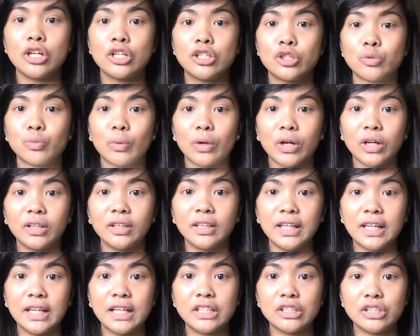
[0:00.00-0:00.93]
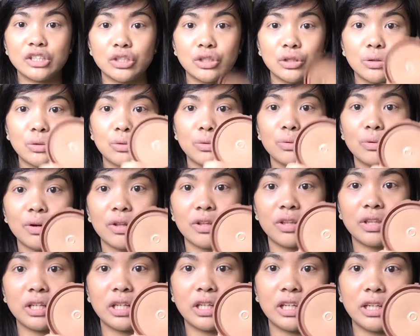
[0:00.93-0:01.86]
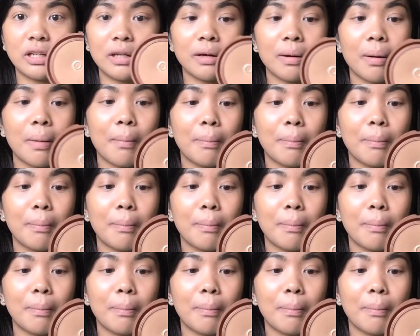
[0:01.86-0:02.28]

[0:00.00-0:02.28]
swirl it into the